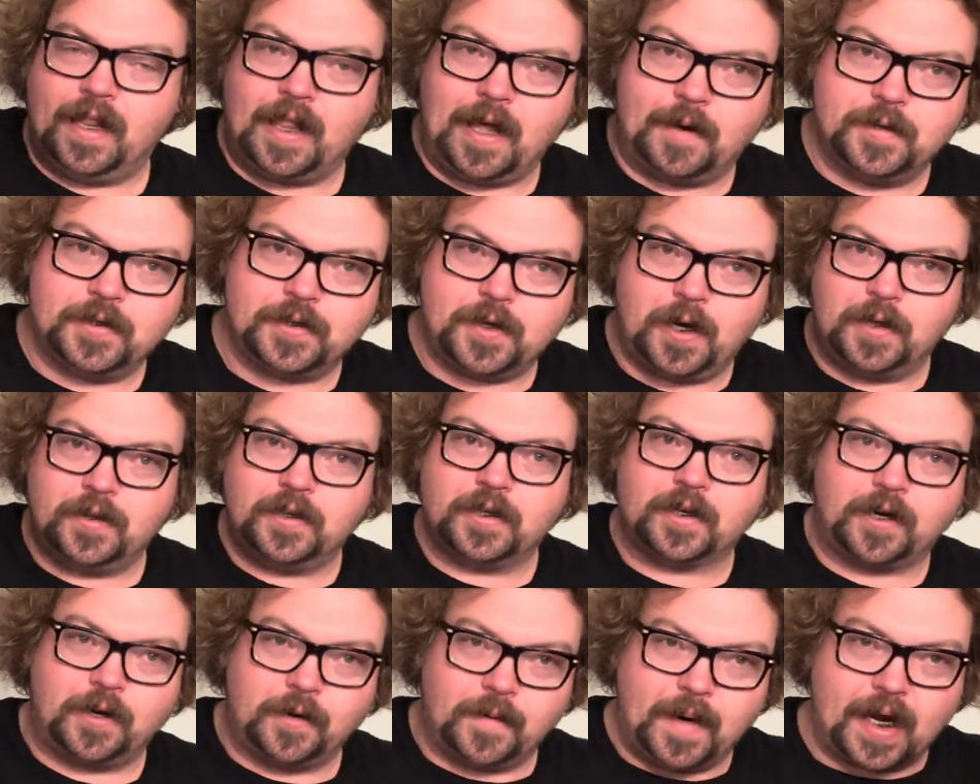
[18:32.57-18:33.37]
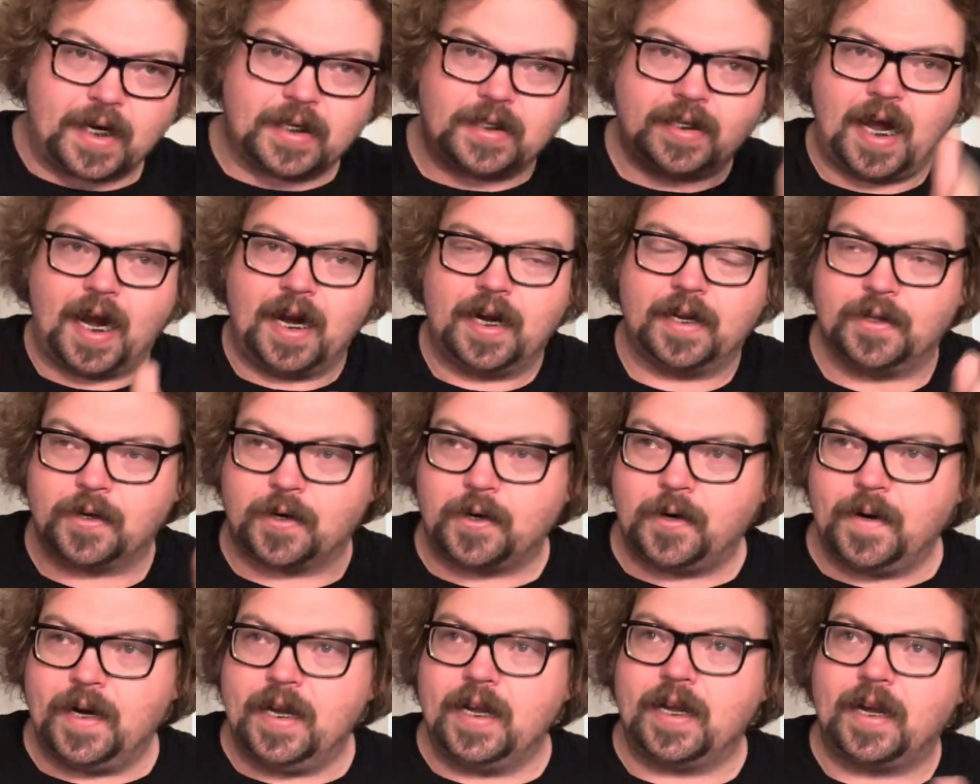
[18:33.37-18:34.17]
I was on the correct side of the
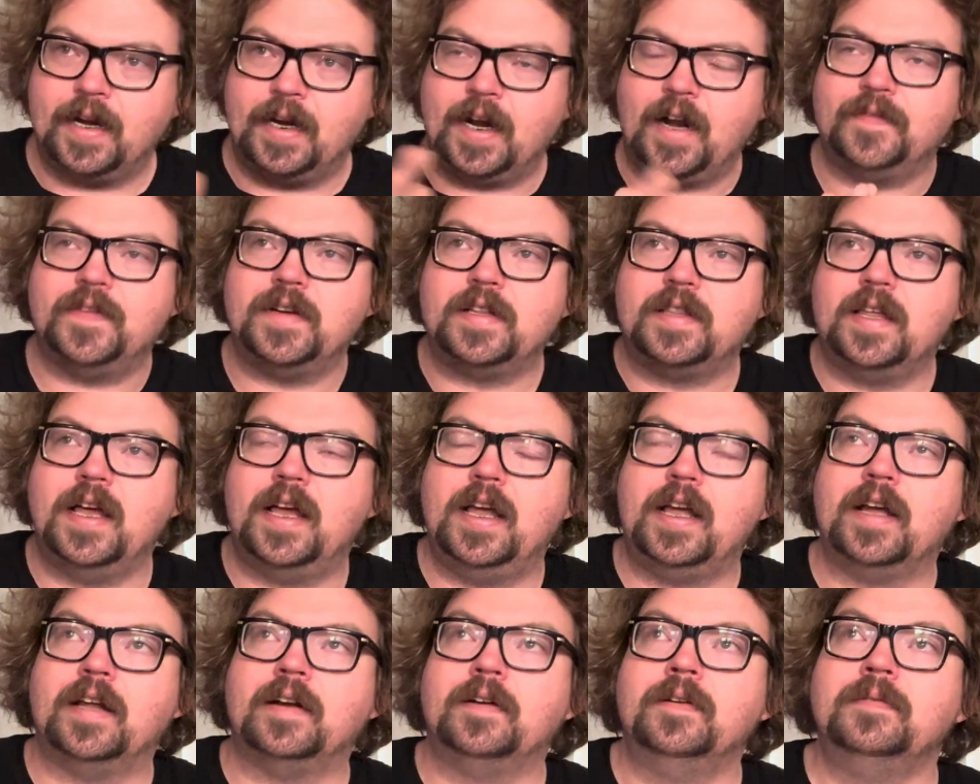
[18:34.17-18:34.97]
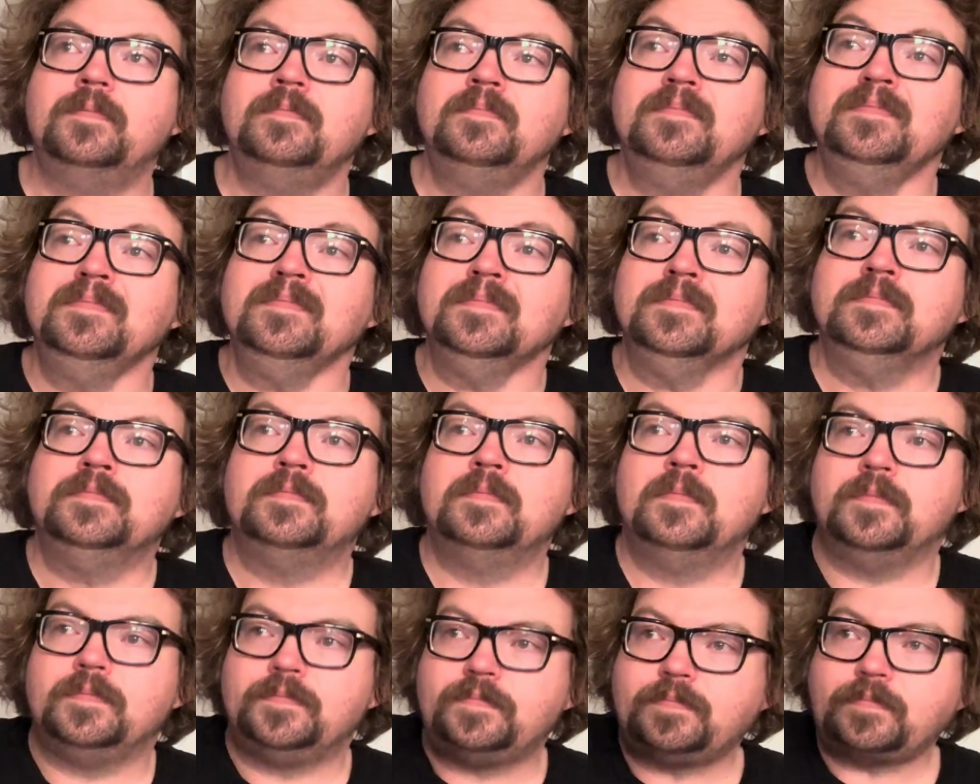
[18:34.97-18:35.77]
creek and everything, and
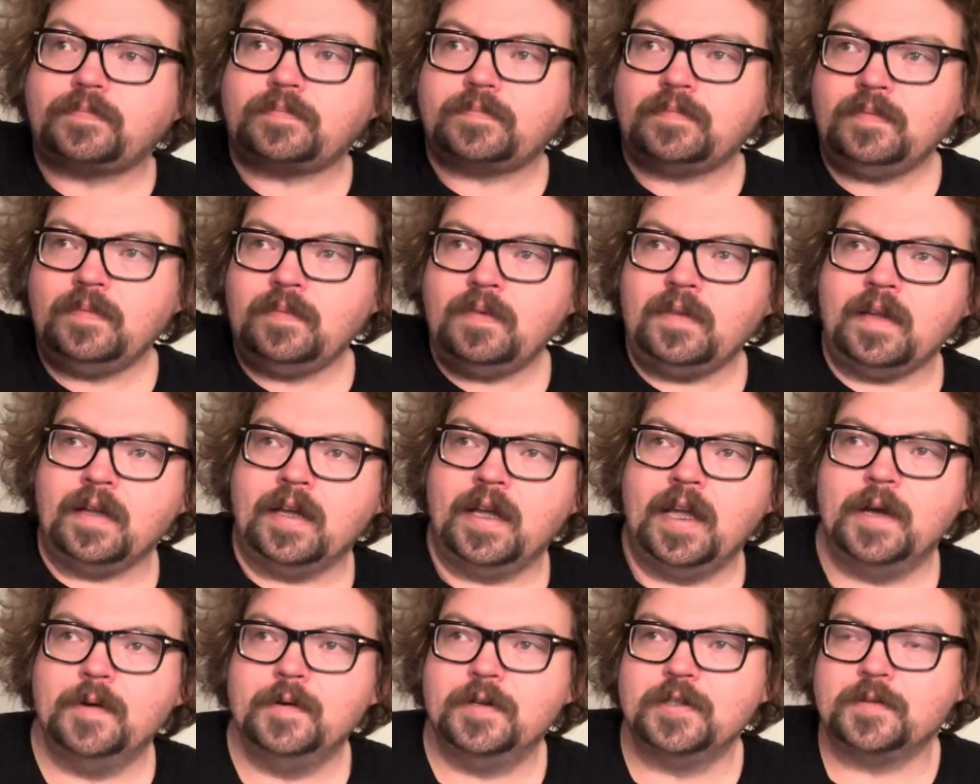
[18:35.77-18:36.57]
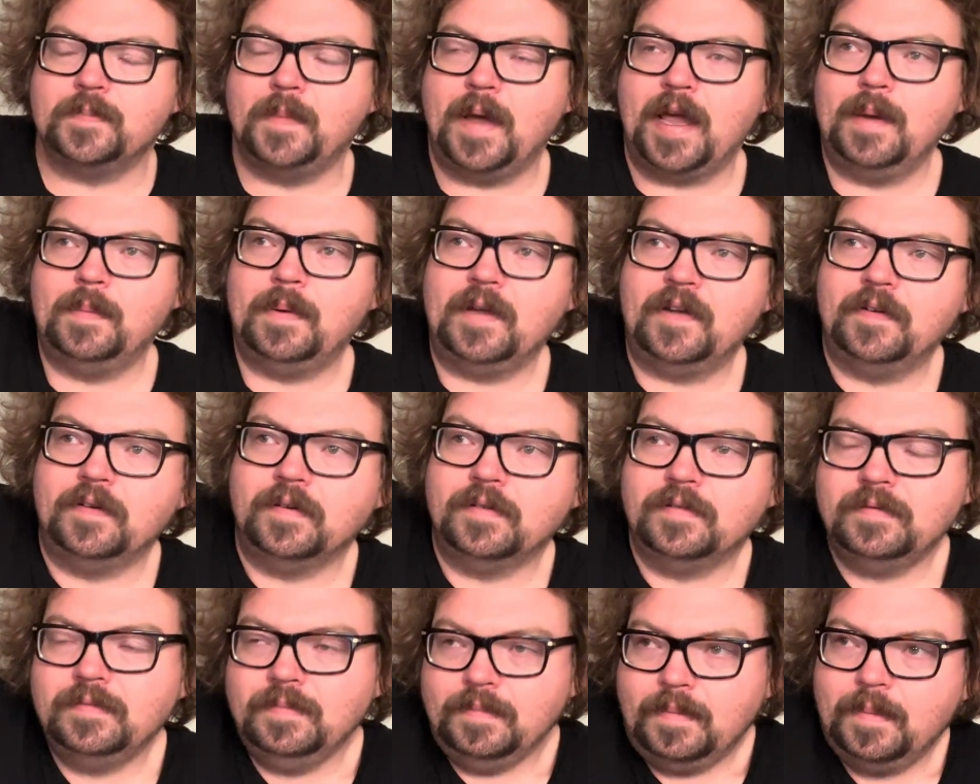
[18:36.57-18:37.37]
it was maybe
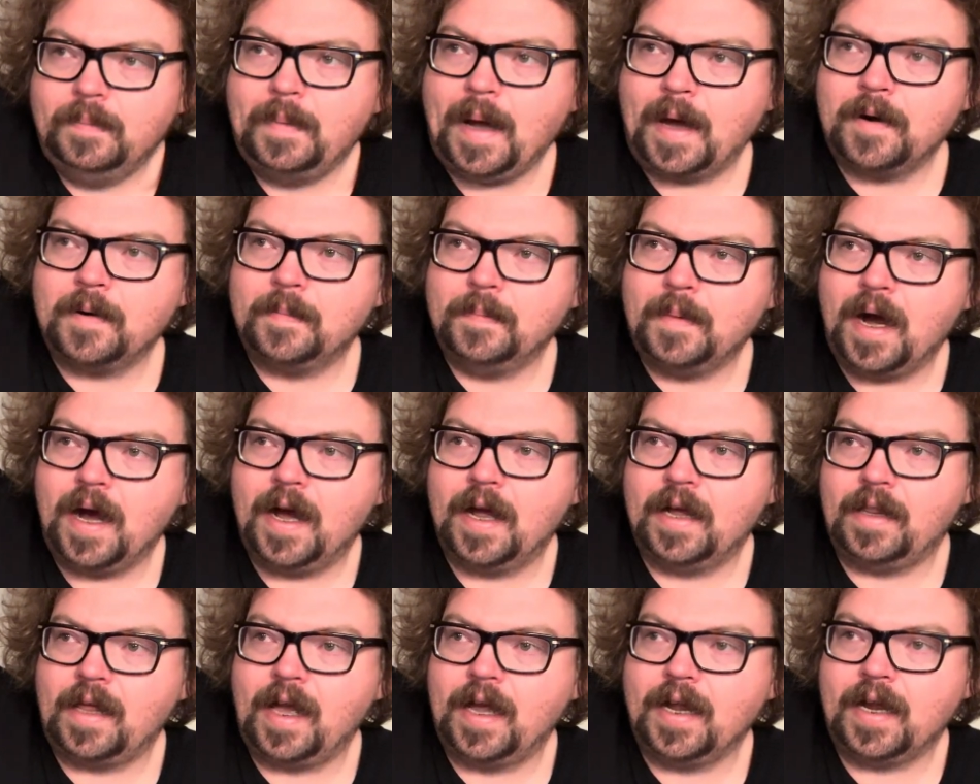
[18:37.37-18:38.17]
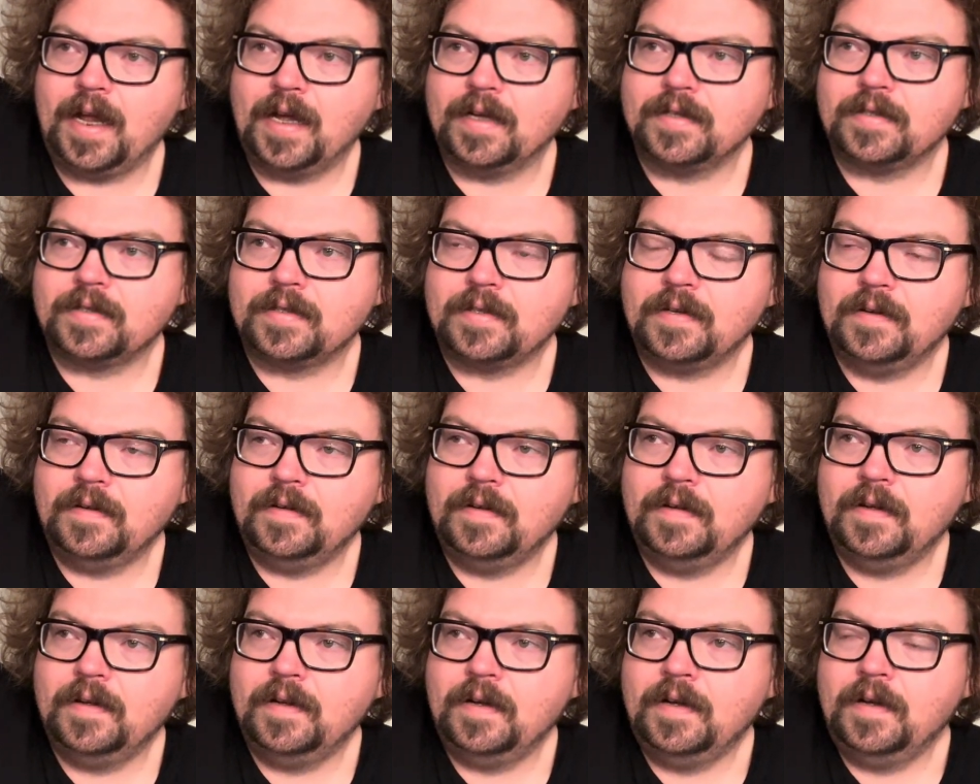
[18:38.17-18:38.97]
about a mile, I guess.
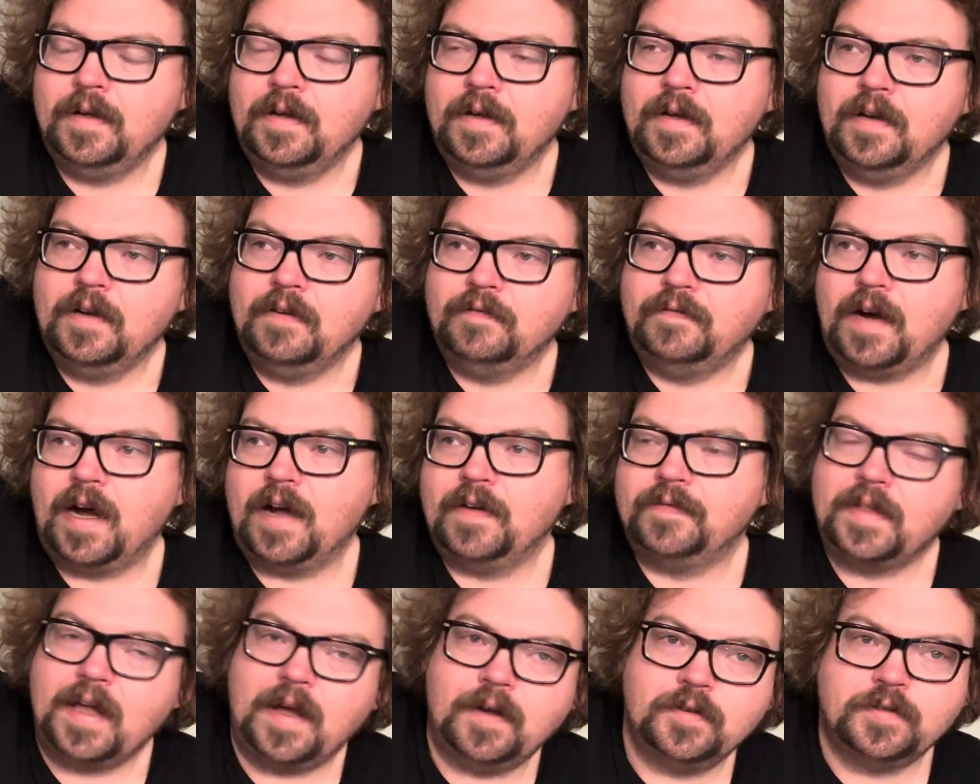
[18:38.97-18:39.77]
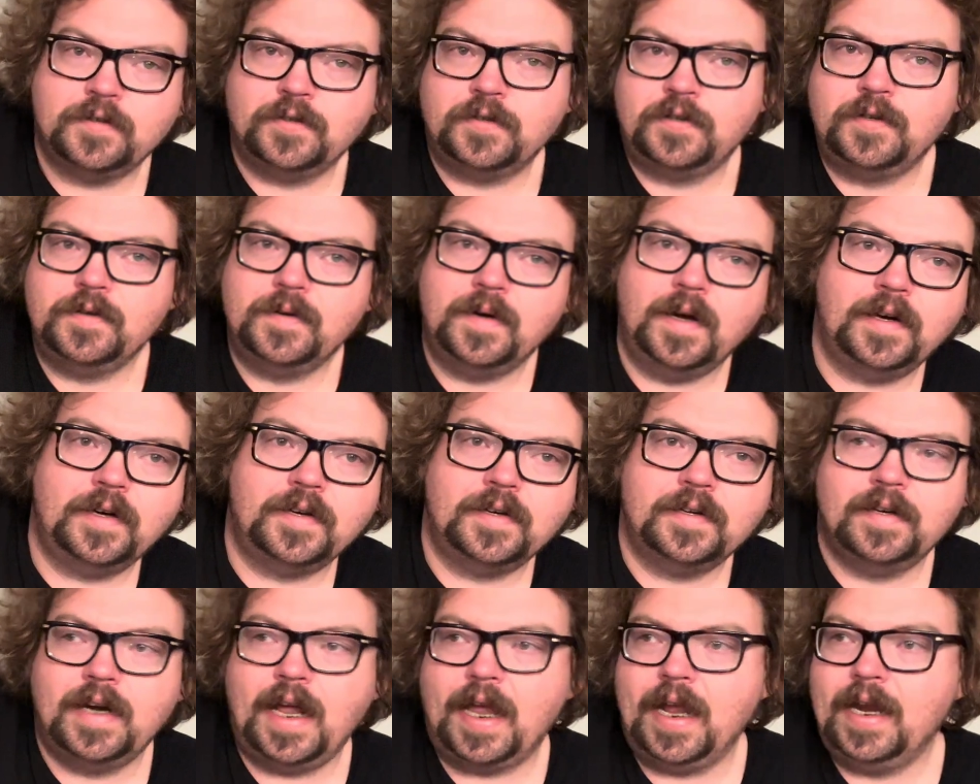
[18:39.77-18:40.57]

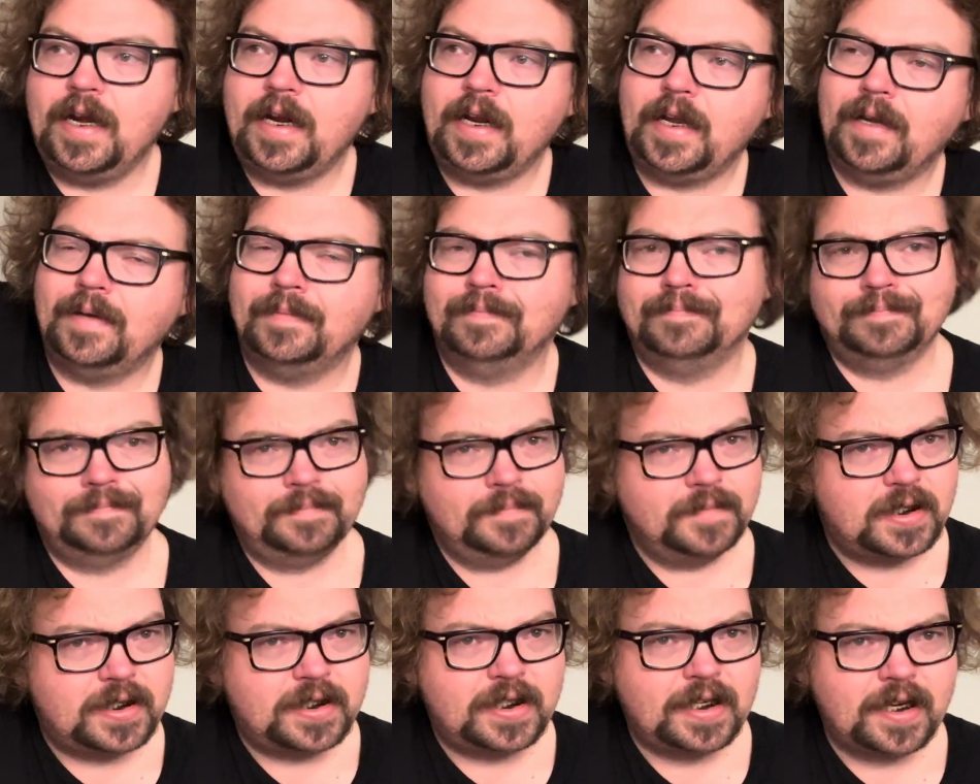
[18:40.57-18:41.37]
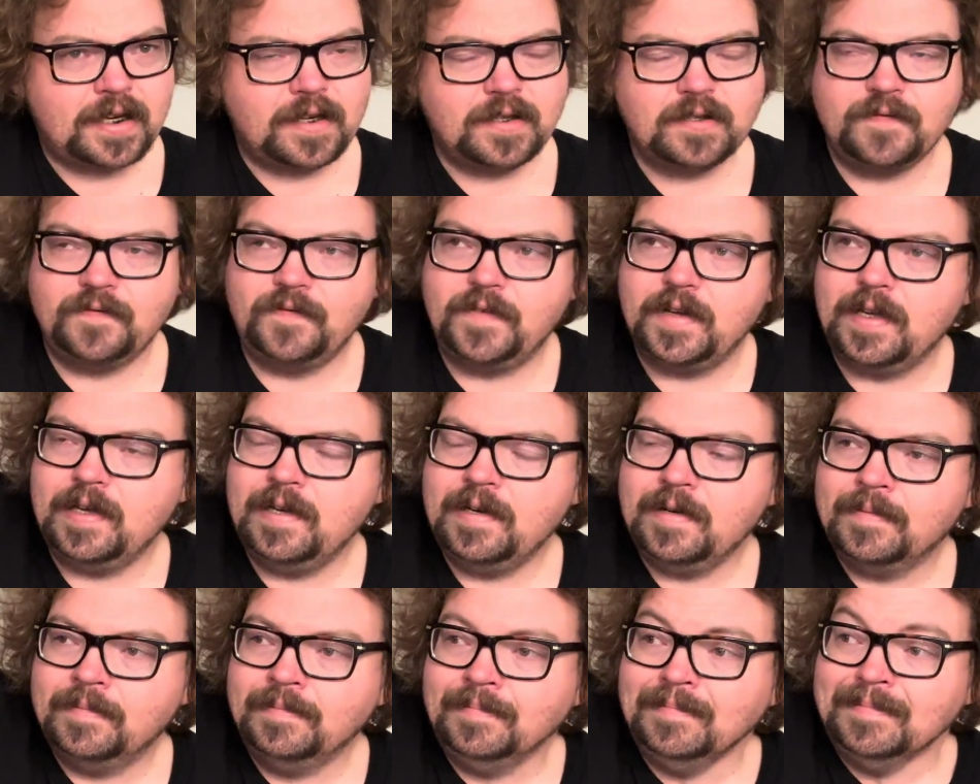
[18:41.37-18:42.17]
5,286
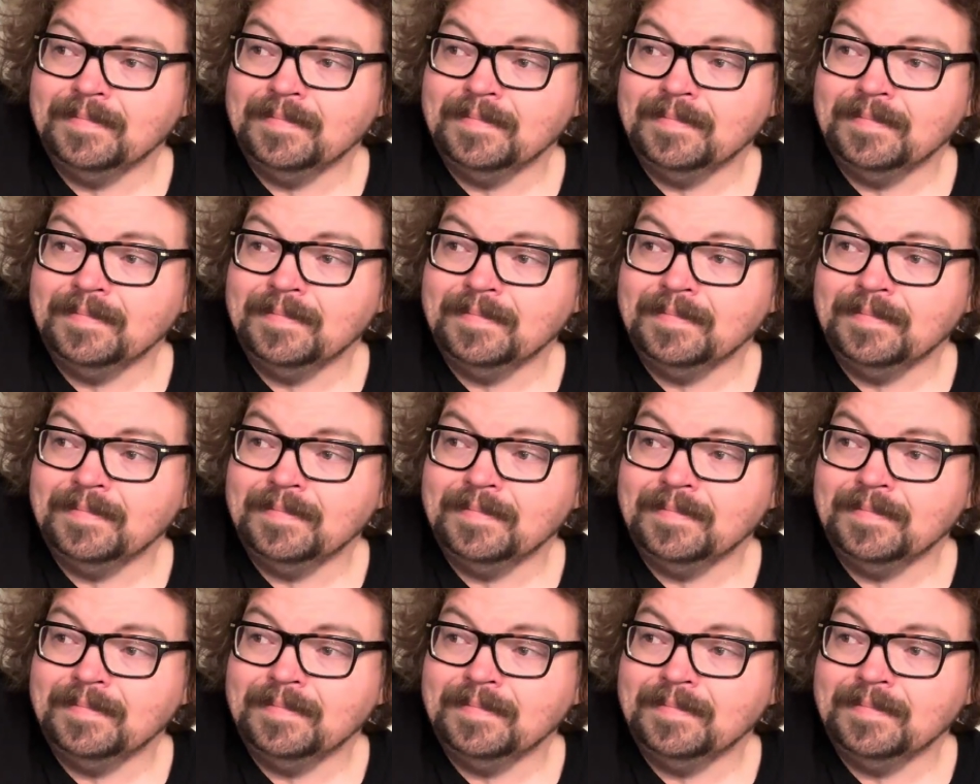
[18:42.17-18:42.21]
feet.